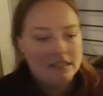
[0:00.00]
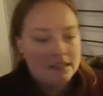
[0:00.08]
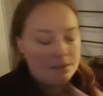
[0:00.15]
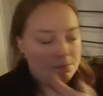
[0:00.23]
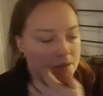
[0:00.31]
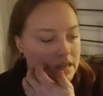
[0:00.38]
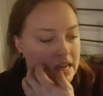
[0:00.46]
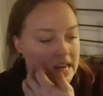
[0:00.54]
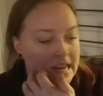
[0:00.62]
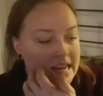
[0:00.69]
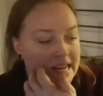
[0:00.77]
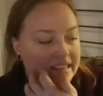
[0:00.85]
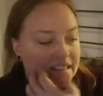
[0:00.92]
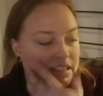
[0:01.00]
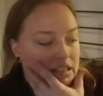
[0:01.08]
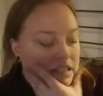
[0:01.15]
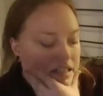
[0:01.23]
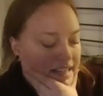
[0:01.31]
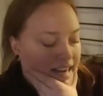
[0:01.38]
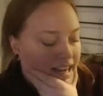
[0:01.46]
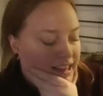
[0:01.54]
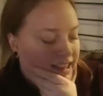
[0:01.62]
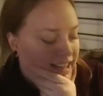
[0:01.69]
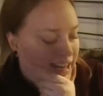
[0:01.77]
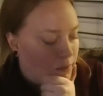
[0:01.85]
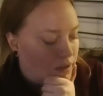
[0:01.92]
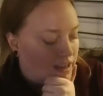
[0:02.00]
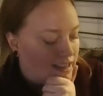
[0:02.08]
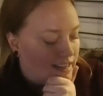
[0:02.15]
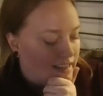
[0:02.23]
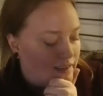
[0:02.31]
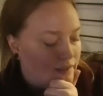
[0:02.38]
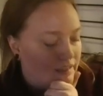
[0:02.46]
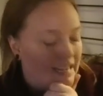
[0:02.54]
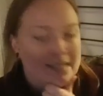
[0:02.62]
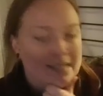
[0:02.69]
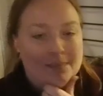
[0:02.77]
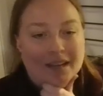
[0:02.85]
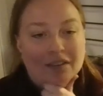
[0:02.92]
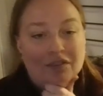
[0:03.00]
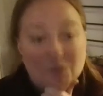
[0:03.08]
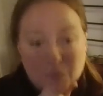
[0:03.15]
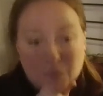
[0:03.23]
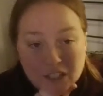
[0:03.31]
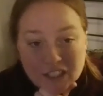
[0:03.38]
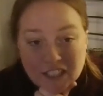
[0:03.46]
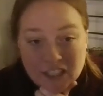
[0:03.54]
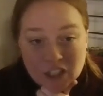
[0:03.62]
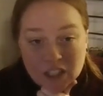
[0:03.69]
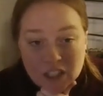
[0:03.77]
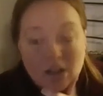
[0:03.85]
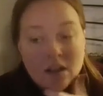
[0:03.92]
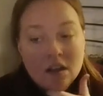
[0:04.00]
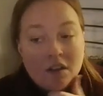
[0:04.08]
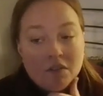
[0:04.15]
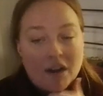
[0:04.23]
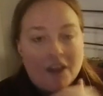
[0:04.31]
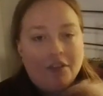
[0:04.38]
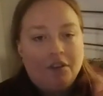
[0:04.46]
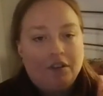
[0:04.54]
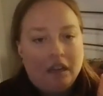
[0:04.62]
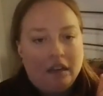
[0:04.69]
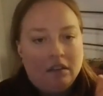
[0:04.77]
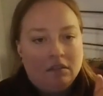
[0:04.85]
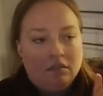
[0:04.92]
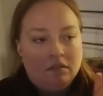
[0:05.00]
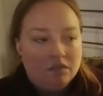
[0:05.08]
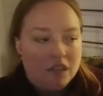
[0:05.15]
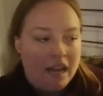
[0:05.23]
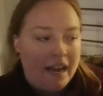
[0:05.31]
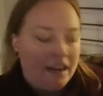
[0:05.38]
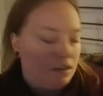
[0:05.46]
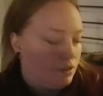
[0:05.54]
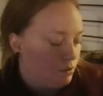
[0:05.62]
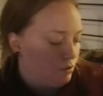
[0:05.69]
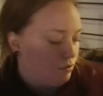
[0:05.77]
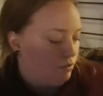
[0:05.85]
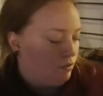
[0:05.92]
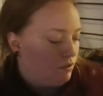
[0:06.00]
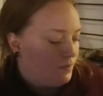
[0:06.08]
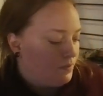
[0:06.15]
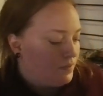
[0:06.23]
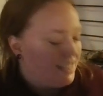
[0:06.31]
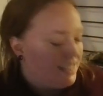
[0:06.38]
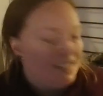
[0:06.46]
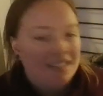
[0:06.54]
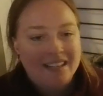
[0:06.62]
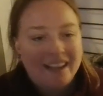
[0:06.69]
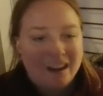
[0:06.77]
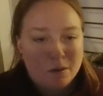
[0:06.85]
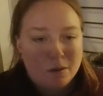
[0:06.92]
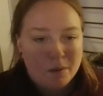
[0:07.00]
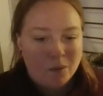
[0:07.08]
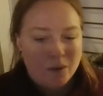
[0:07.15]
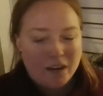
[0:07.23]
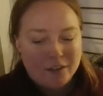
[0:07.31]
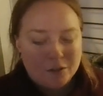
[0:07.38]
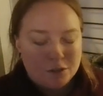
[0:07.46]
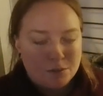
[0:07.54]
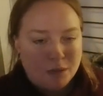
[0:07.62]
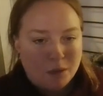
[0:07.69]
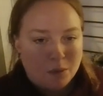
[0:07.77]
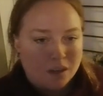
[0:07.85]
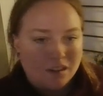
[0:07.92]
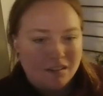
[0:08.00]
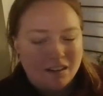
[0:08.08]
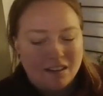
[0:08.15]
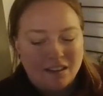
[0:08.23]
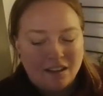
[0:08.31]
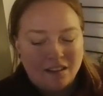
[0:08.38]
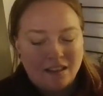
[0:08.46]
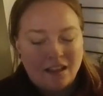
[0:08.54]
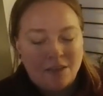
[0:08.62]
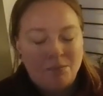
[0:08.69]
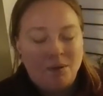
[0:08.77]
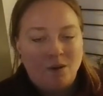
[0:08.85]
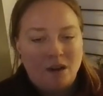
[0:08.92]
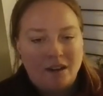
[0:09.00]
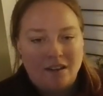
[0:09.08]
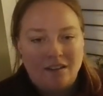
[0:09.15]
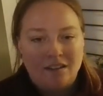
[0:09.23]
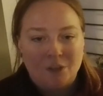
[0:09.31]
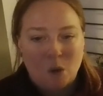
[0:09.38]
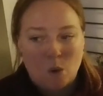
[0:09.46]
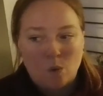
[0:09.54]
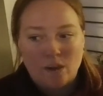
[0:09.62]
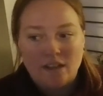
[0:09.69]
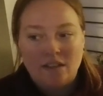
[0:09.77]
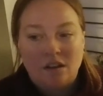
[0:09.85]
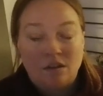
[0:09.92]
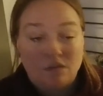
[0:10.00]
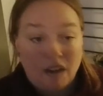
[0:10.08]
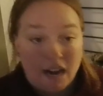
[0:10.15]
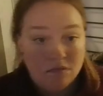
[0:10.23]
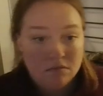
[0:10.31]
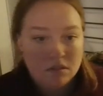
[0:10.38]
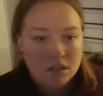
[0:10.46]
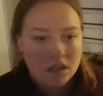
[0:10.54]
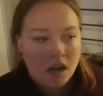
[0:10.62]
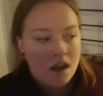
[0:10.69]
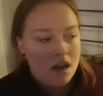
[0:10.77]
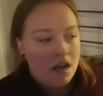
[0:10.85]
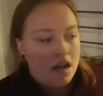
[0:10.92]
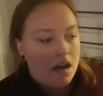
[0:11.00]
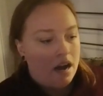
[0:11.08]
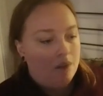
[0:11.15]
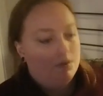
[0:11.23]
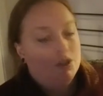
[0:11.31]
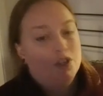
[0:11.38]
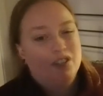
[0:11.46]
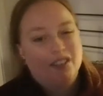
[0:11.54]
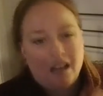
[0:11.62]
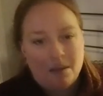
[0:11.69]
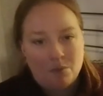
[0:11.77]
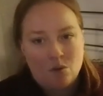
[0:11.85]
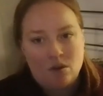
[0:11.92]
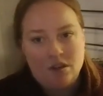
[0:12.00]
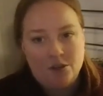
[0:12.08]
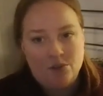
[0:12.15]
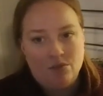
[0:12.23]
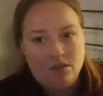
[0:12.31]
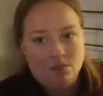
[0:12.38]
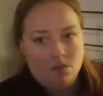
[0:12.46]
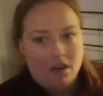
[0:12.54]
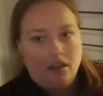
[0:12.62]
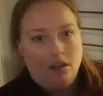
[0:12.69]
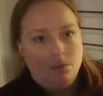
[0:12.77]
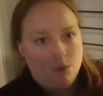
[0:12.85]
is somebody is the cat that I would think of as my familiar rather than Vlad, who he doesn't care about when I do spell work or anything like that, but Greta is always around. And she's a lot more in tune to my